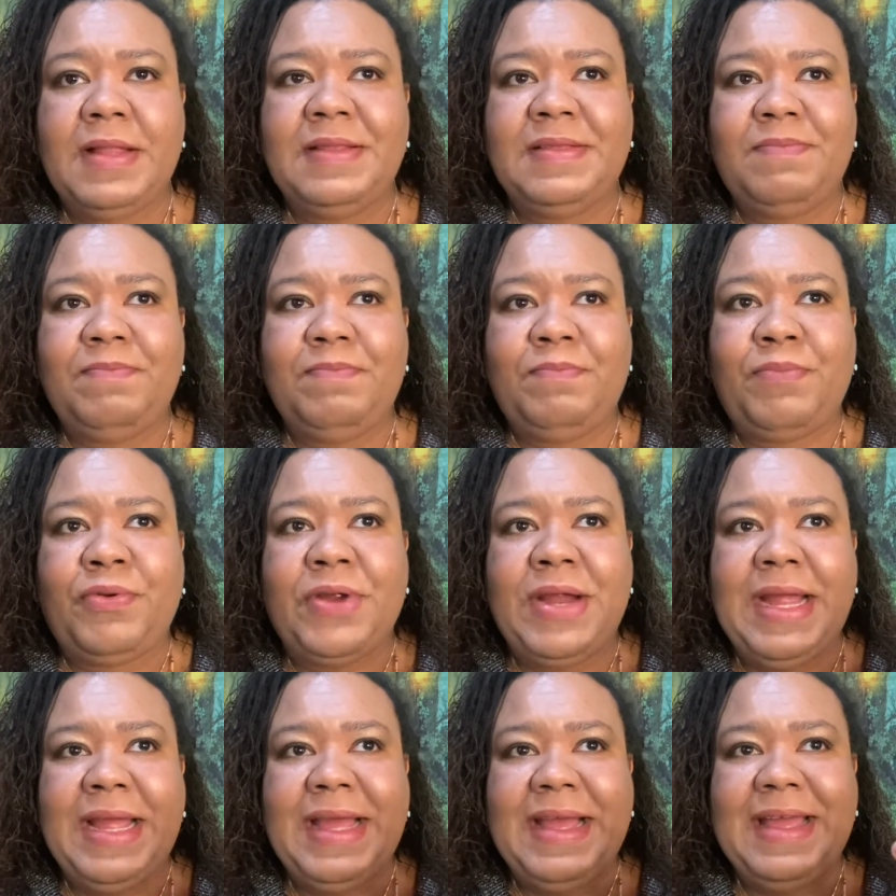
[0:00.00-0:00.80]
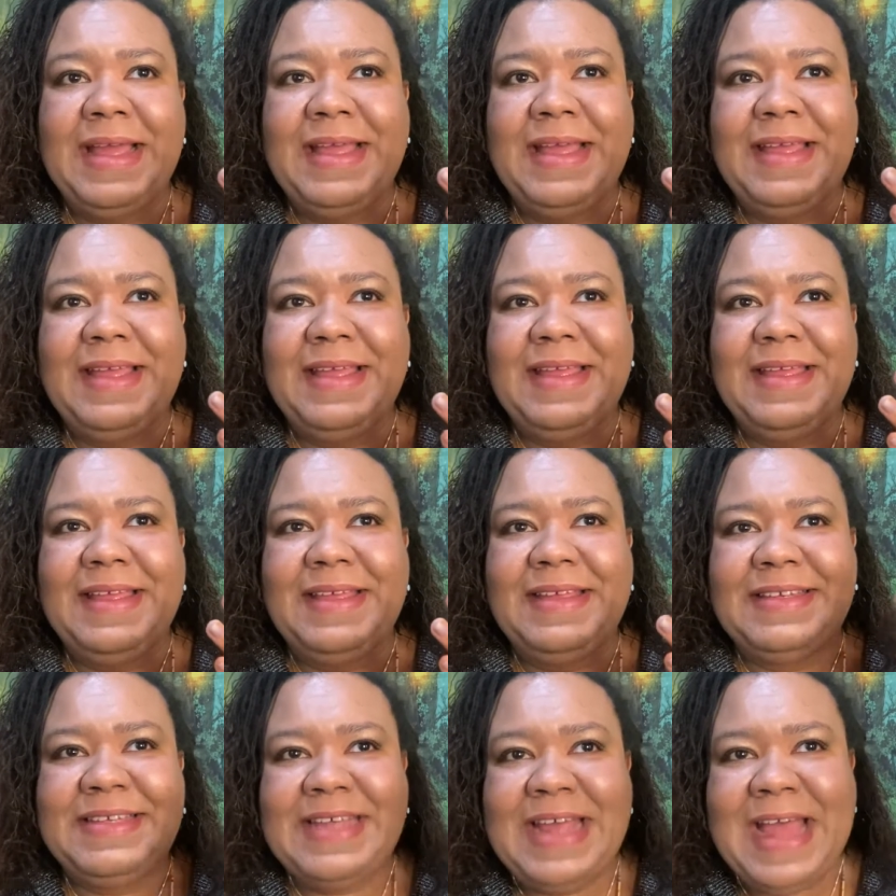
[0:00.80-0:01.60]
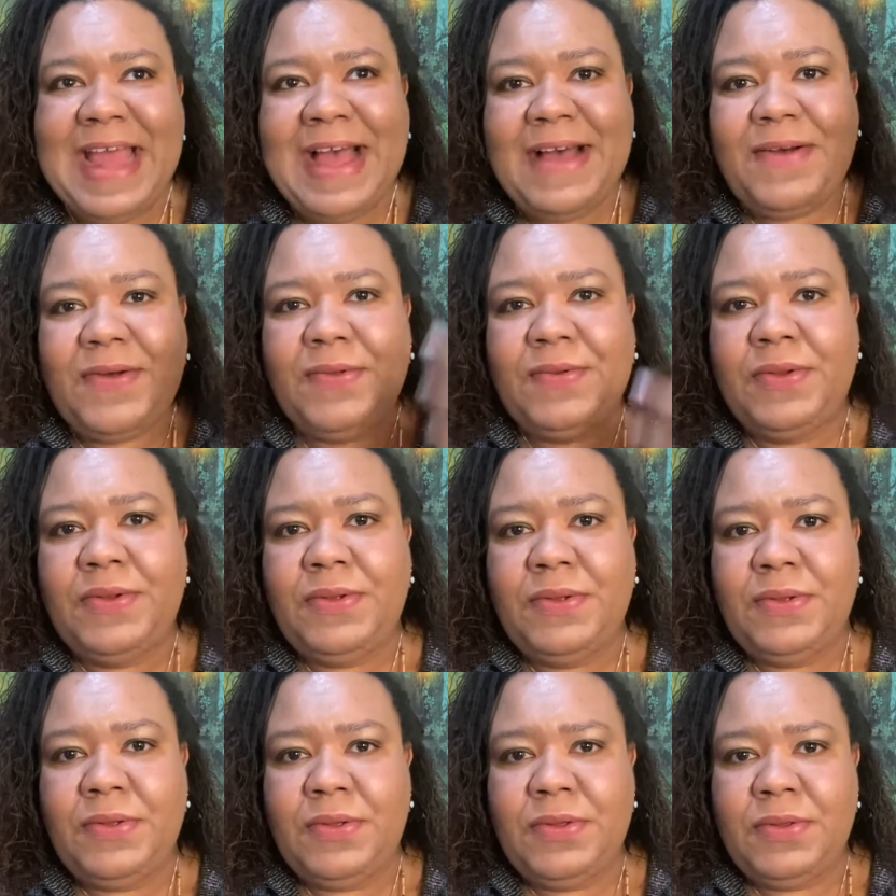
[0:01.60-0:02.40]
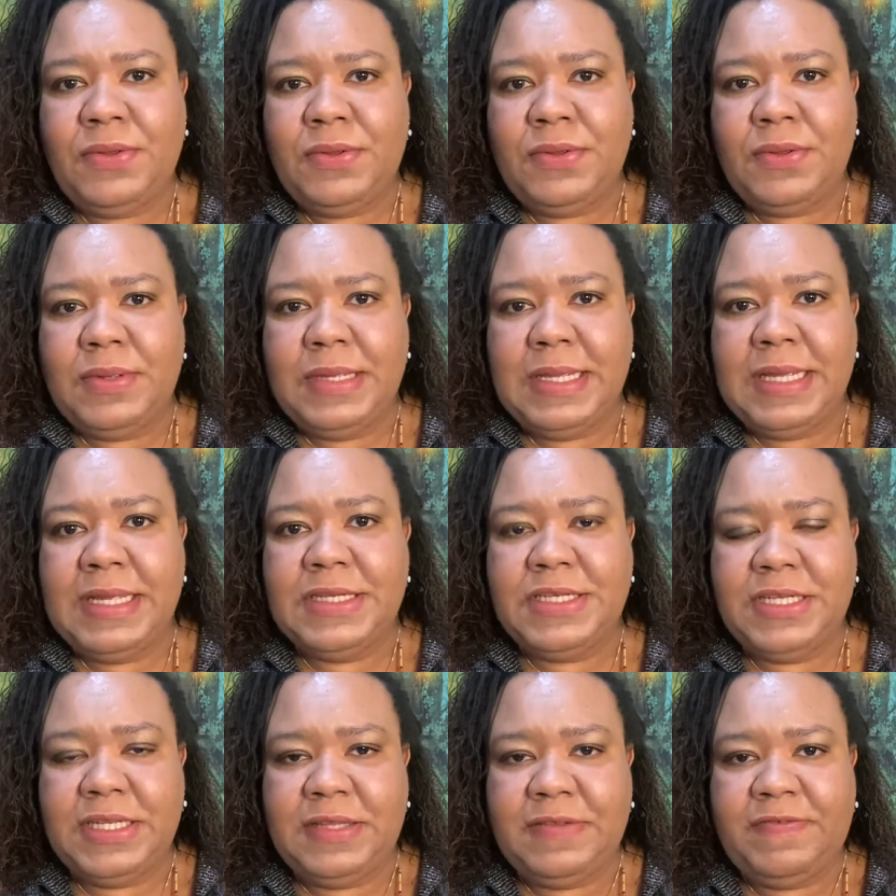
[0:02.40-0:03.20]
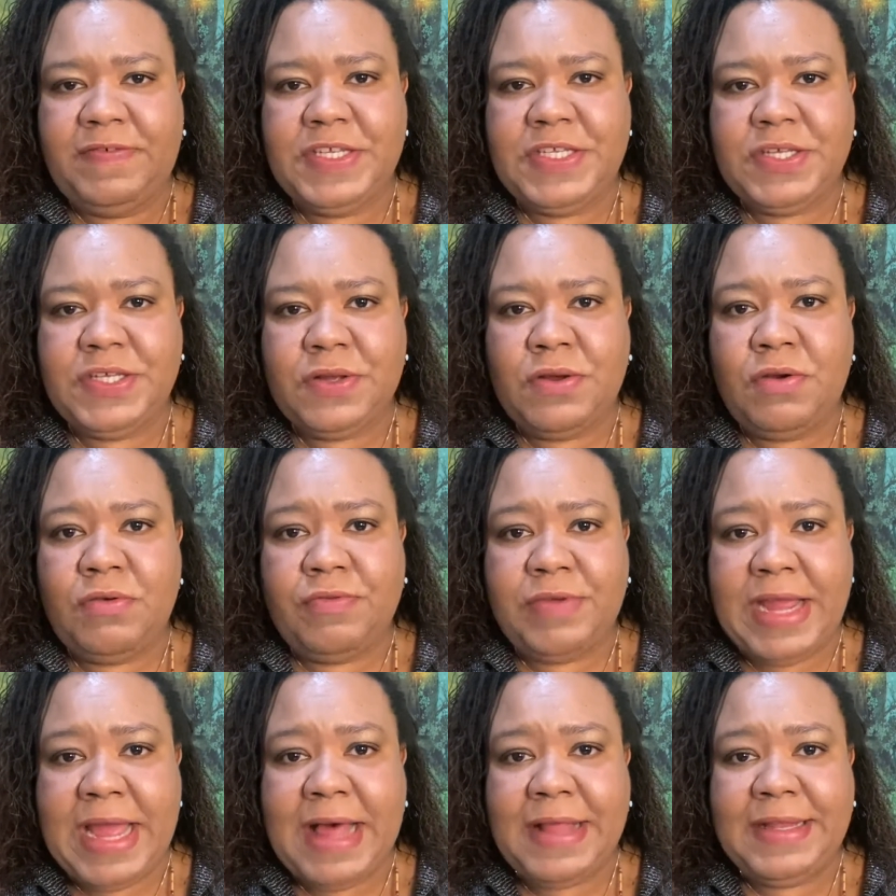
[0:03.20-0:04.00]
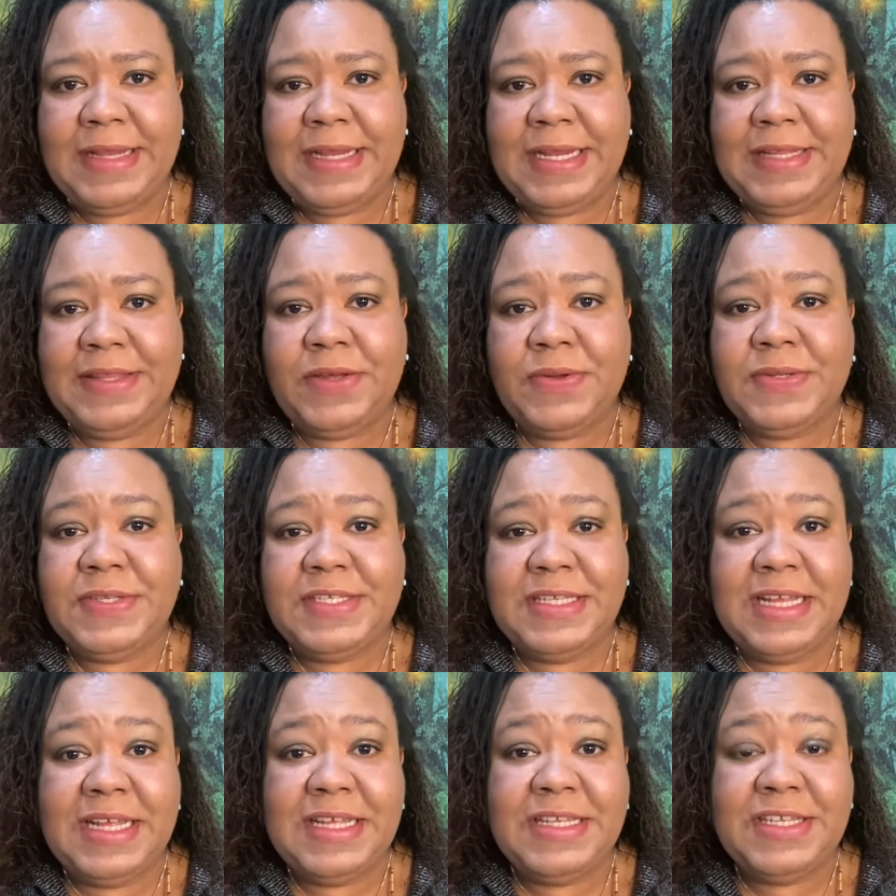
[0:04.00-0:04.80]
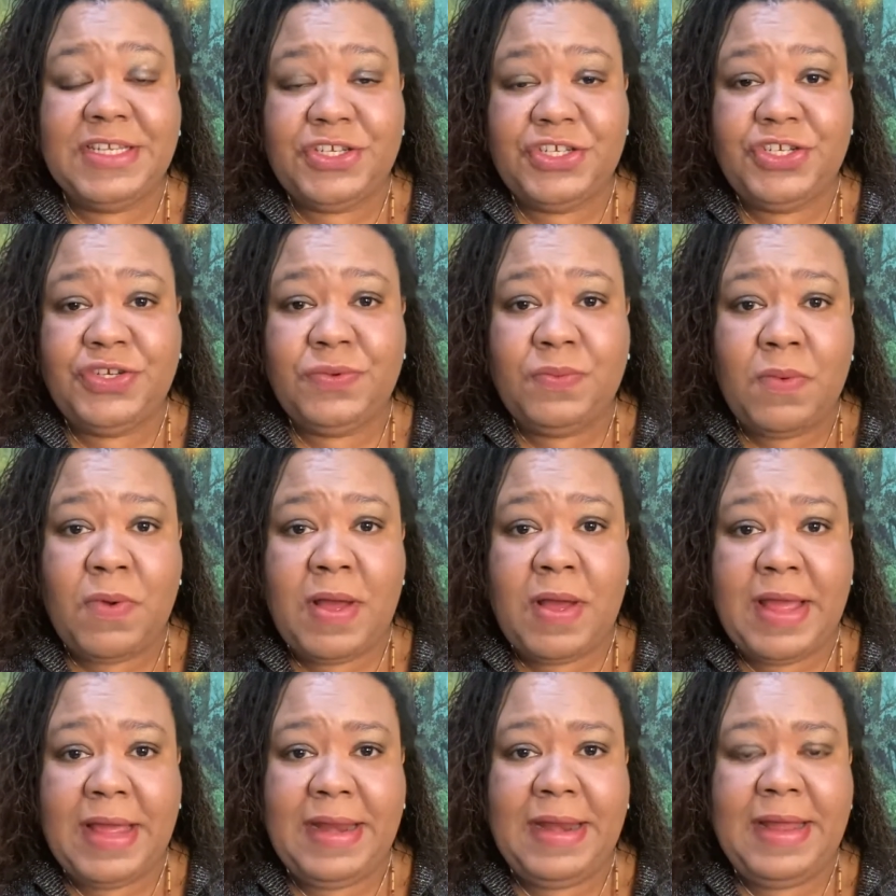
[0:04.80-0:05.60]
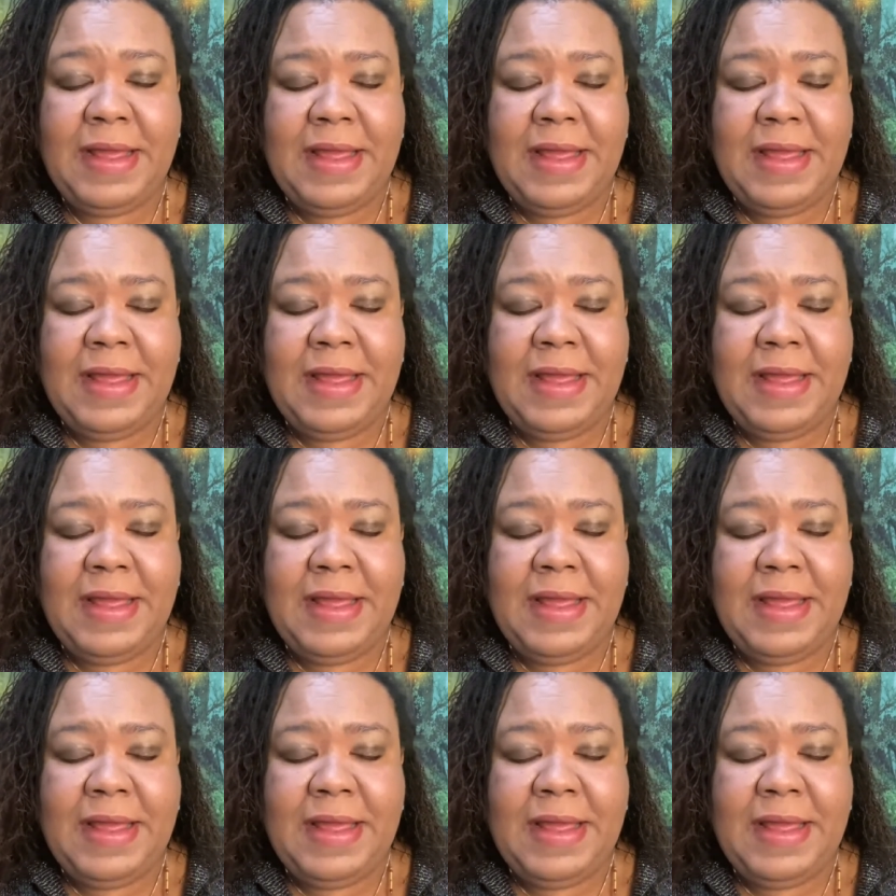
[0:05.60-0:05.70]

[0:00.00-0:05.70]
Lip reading: bring down into the physical reality those things that you want.